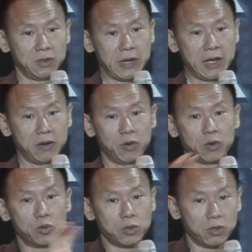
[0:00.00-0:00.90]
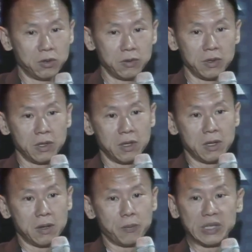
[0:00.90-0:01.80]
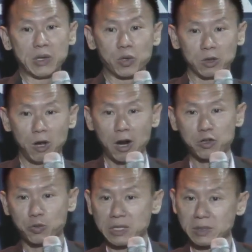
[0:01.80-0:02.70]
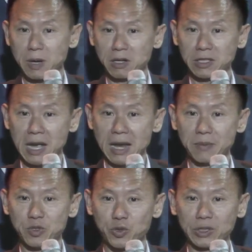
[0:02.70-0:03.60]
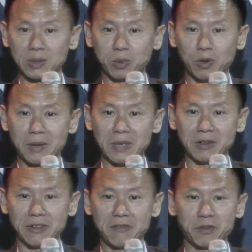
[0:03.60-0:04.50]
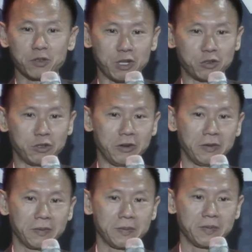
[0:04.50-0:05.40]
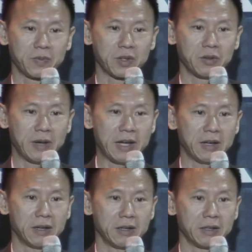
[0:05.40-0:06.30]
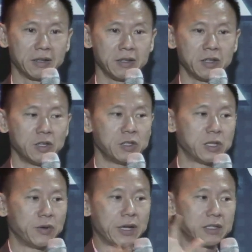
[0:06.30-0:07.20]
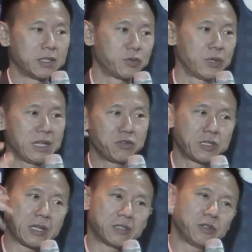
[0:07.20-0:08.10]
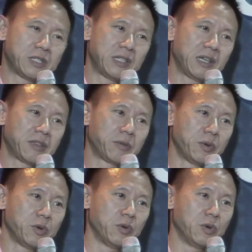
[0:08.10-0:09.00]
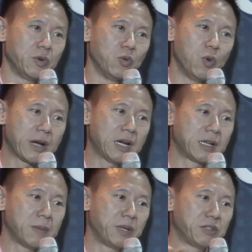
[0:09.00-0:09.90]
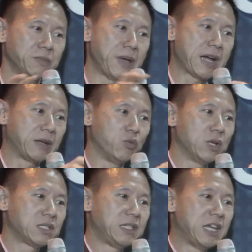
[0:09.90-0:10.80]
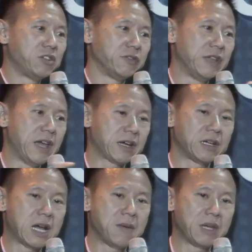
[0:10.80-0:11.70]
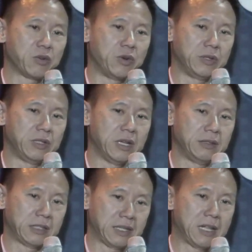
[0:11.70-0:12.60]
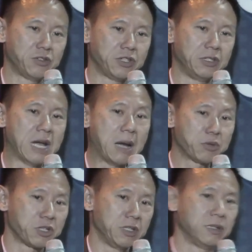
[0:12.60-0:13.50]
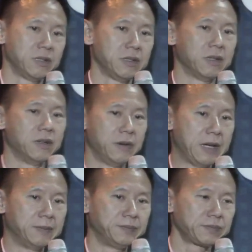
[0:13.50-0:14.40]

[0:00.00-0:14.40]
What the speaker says: right, or Google. But they were large once upon a time during deployment of infrastructure, right? So it's really interesting as you think through what kind of companies is back at what stage of the economic or technology adoption, right?